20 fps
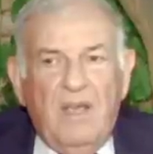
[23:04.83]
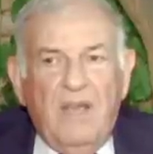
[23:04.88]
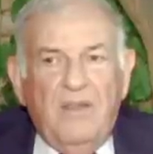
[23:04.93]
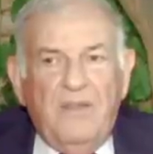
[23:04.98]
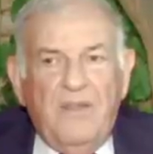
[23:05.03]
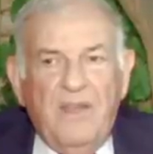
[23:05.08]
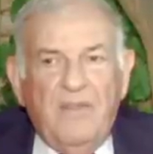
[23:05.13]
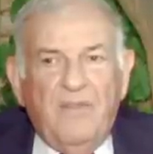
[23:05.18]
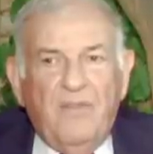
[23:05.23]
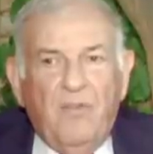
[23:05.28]

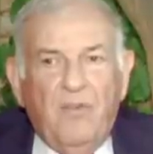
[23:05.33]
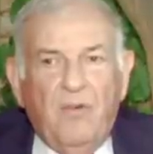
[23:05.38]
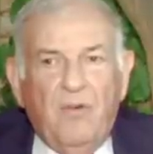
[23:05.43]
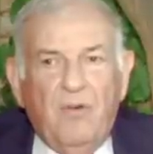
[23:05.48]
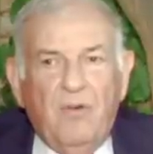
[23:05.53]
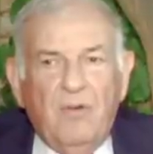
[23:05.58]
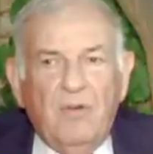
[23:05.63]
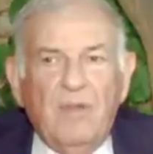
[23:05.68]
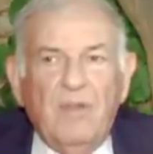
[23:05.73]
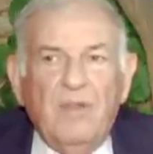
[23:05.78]
And
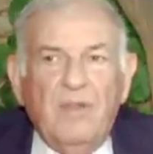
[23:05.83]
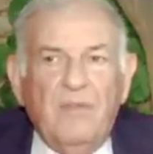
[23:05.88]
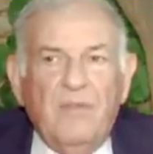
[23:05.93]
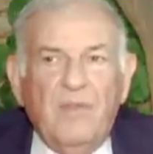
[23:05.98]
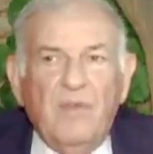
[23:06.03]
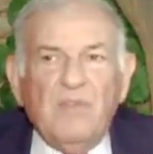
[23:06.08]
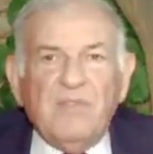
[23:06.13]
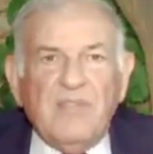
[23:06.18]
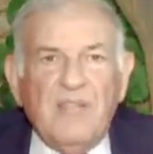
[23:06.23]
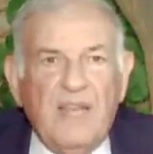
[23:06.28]
therefore,
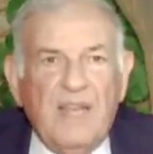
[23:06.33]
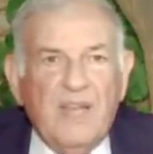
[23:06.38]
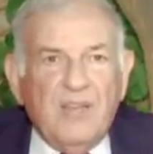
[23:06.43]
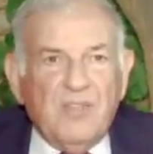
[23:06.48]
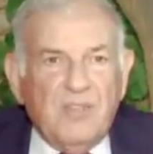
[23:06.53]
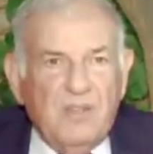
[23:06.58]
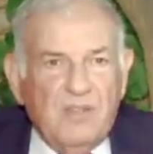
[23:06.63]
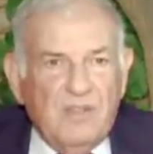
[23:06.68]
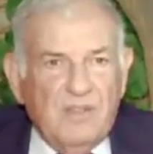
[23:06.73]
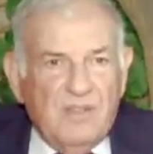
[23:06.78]
those
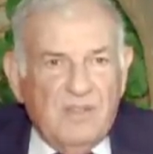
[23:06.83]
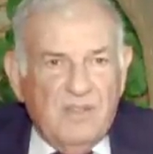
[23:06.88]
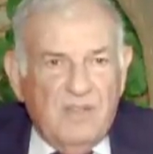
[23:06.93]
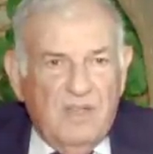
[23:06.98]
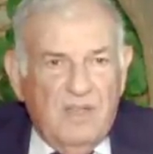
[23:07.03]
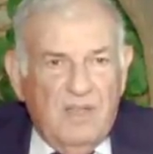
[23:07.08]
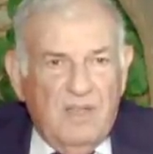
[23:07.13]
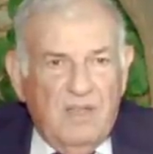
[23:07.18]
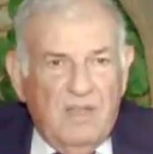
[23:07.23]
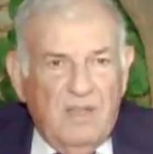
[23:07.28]
elections,
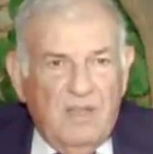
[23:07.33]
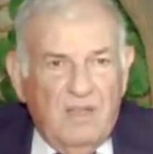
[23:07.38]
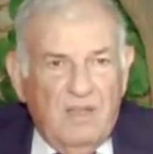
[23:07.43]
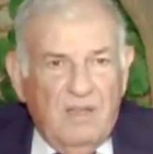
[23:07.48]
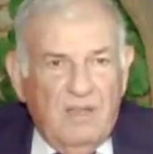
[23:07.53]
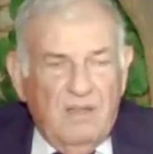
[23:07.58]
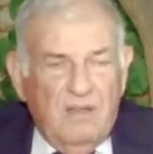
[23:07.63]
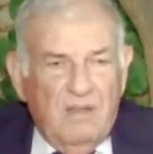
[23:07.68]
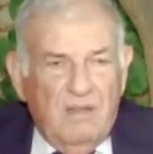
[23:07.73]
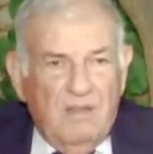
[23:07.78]

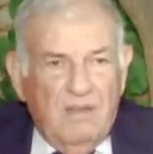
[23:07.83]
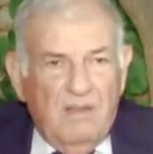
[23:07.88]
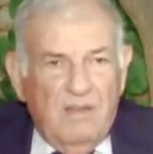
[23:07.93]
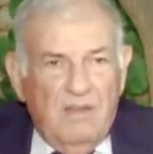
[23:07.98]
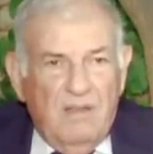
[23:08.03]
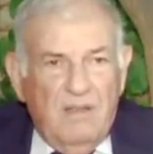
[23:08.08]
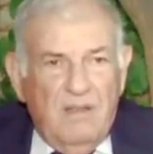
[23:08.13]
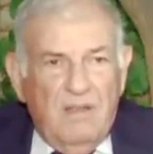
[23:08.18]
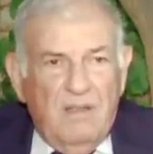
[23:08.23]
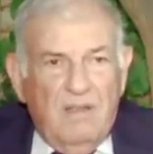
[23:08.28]

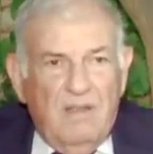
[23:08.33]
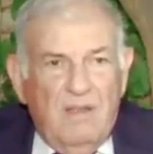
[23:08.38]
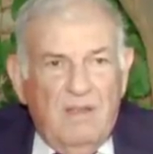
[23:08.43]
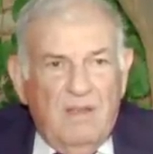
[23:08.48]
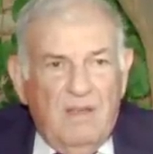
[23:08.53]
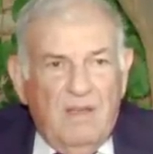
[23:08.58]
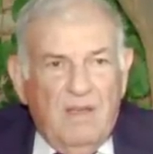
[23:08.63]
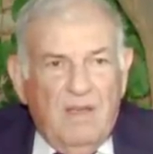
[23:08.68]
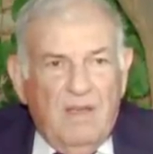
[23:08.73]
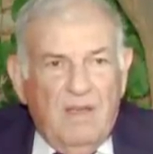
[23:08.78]

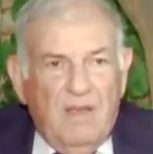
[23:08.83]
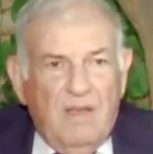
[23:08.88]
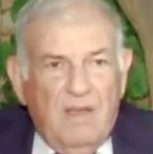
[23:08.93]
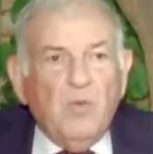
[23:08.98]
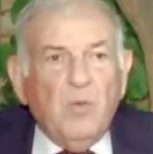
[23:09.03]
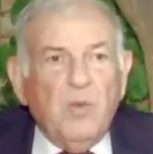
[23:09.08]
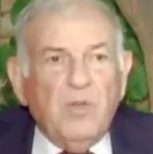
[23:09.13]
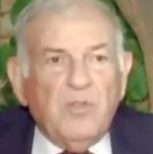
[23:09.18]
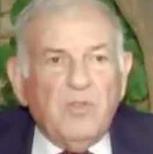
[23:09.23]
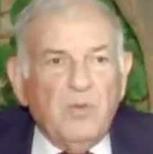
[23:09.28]
I
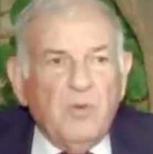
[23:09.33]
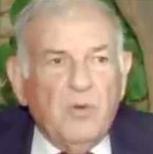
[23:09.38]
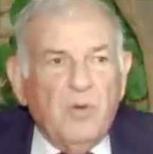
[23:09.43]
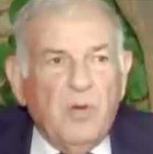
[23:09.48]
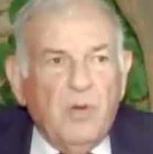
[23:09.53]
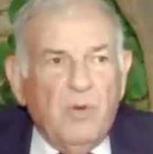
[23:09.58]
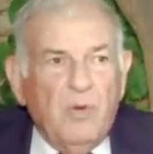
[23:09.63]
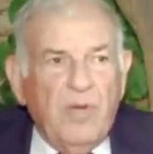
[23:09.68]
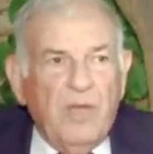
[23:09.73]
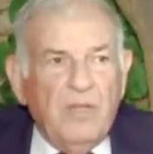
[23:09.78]
don't want to
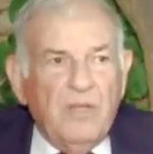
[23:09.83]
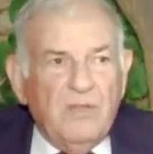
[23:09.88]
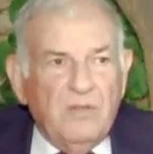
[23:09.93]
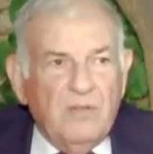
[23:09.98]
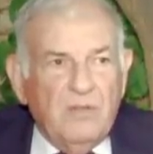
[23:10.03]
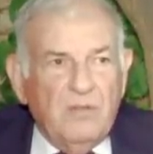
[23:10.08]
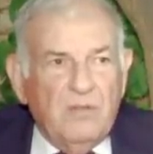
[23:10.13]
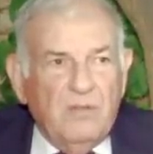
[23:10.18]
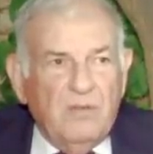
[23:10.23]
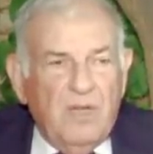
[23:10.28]
go
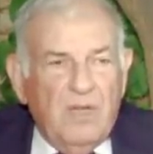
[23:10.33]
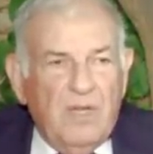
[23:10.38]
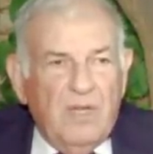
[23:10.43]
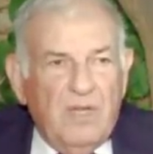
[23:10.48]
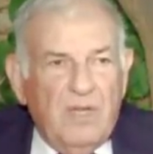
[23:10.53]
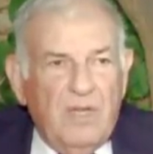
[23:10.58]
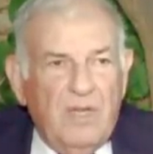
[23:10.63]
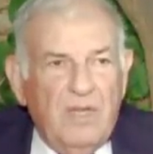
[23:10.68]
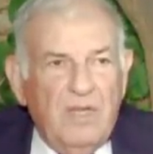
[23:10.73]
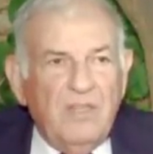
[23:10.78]
into
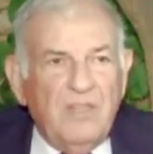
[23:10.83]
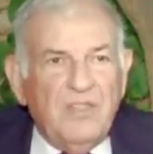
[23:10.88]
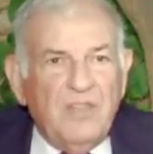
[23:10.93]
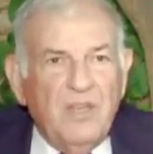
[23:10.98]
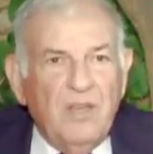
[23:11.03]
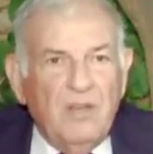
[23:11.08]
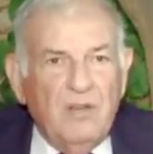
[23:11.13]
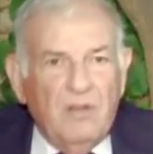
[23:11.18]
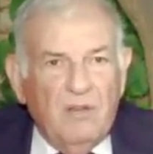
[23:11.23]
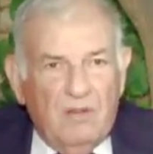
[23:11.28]

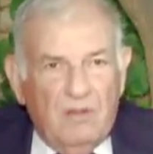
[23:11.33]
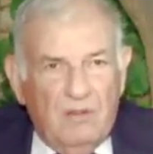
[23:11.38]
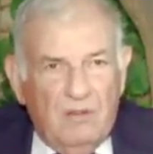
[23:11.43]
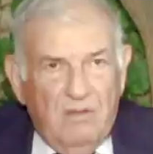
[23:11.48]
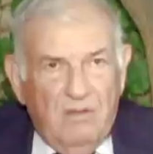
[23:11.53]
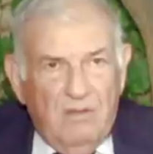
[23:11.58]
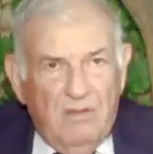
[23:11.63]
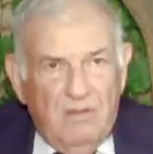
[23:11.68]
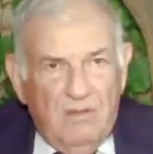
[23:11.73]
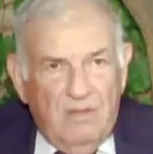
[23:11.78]
internal
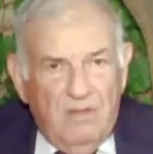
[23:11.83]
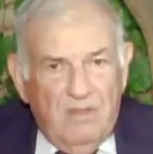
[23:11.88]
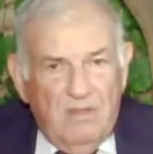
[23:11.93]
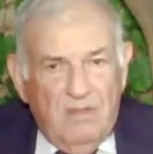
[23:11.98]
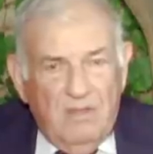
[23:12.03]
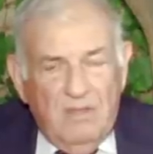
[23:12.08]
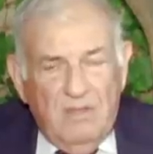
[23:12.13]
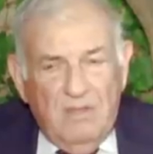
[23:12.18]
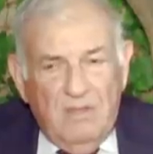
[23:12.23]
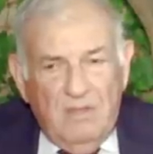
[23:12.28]

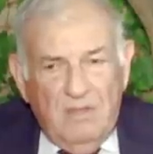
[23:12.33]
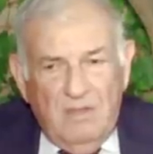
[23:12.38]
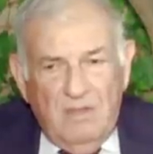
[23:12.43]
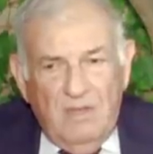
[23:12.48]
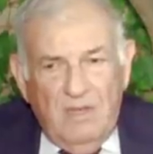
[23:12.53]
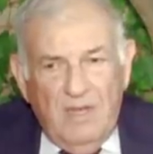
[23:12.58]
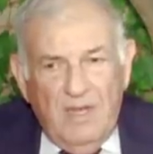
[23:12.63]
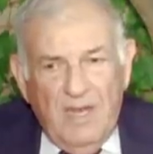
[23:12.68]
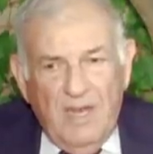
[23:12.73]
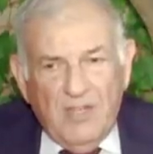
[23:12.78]

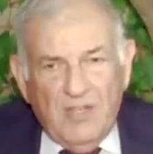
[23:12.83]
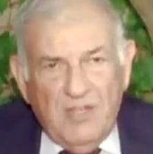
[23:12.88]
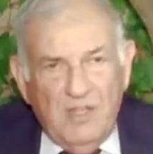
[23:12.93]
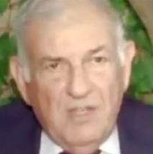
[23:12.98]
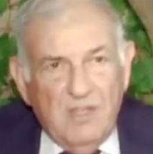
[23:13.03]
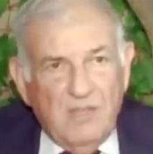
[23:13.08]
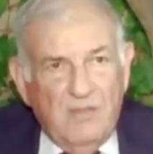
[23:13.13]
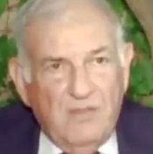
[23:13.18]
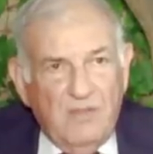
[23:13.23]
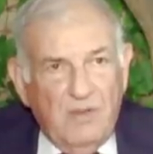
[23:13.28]

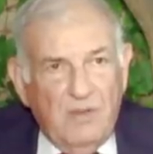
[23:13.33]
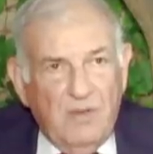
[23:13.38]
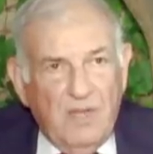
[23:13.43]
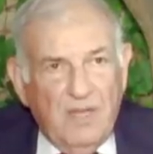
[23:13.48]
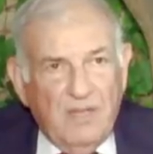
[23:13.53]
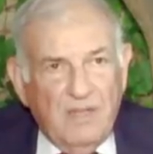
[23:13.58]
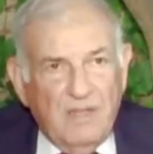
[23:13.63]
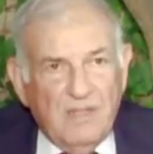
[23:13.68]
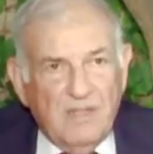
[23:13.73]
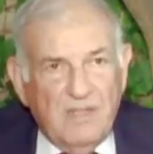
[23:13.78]
elections of the
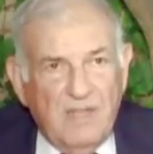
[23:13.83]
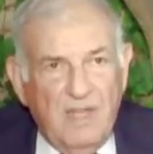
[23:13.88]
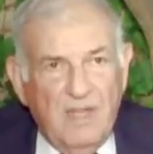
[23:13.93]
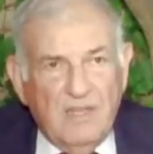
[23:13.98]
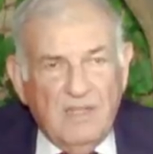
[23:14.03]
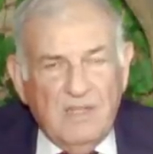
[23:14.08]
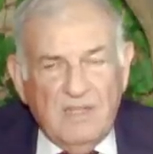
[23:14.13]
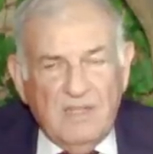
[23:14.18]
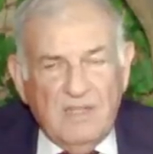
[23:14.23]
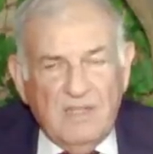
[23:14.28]
United
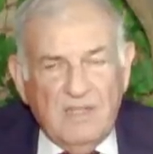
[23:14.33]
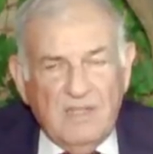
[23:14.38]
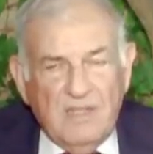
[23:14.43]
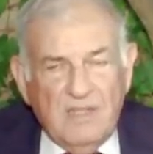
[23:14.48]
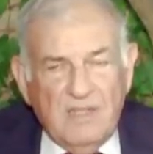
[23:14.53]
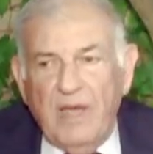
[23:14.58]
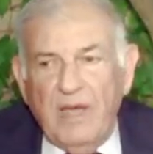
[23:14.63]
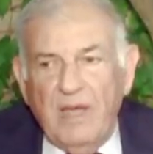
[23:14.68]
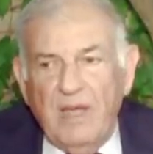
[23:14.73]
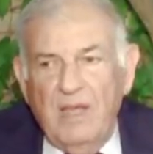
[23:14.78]
States. It's not
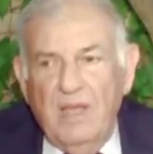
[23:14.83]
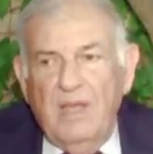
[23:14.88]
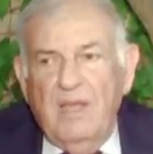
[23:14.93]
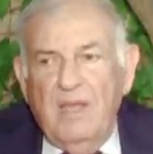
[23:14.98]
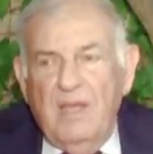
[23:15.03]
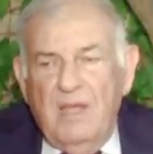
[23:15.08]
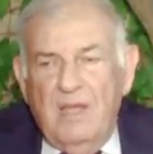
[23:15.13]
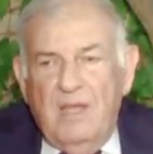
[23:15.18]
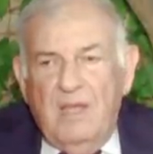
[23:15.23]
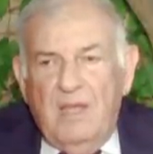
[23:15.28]
my
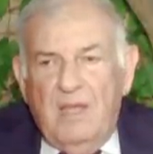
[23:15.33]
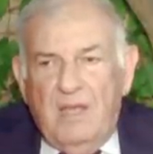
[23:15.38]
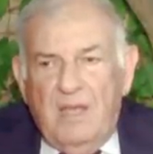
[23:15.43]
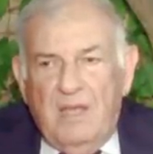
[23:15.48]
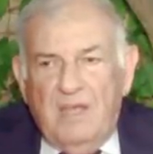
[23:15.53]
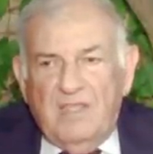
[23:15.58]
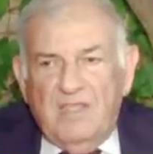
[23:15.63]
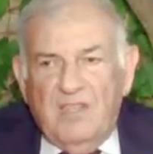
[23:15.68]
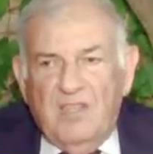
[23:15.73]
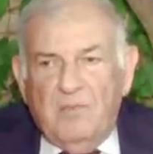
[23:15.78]

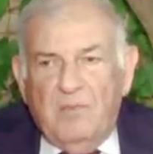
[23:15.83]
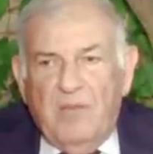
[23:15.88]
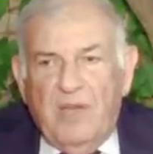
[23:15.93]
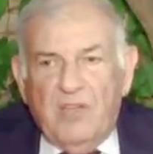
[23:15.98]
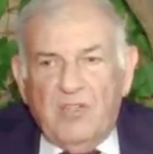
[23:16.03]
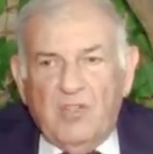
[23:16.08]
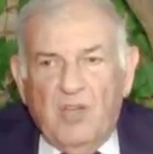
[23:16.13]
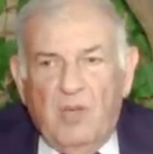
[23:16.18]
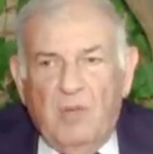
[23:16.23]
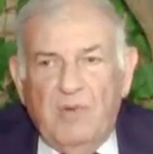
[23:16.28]

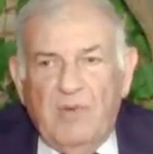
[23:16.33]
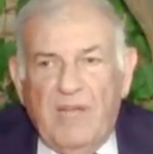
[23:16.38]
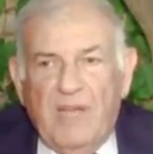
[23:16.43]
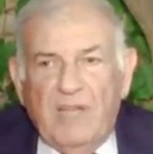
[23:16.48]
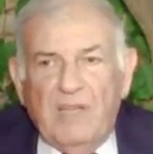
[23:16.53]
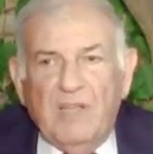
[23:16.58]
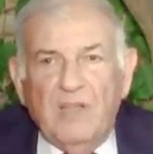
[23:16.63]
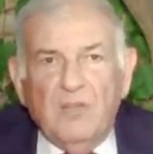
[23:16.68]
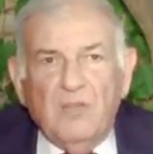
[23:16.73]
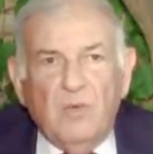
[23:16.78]
job, and
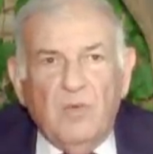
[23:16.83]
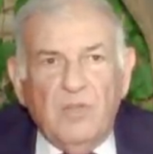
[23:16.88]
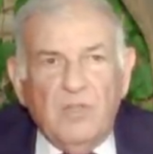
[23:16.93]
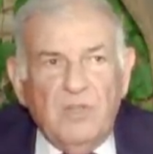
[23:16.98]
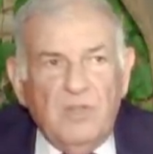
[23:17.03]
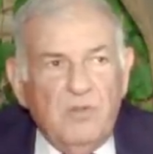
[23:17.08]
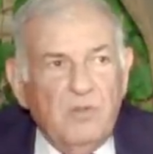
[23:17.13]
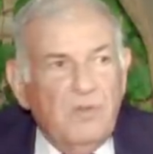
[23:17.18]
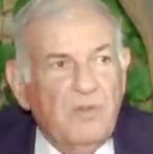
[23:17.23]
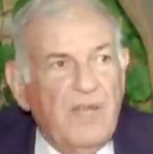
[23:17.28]
I don't want
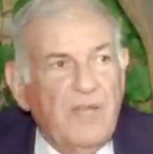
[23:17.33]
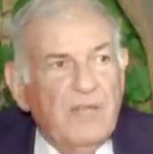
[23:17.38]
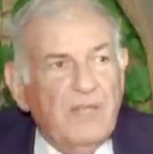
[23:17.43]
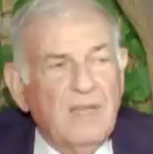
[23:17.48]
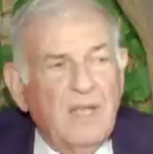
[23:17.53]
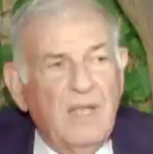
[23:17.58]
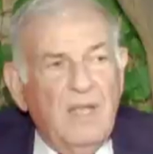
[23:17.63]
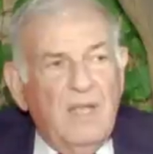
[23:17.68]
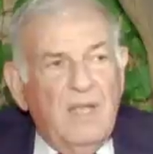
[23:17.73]
to do that.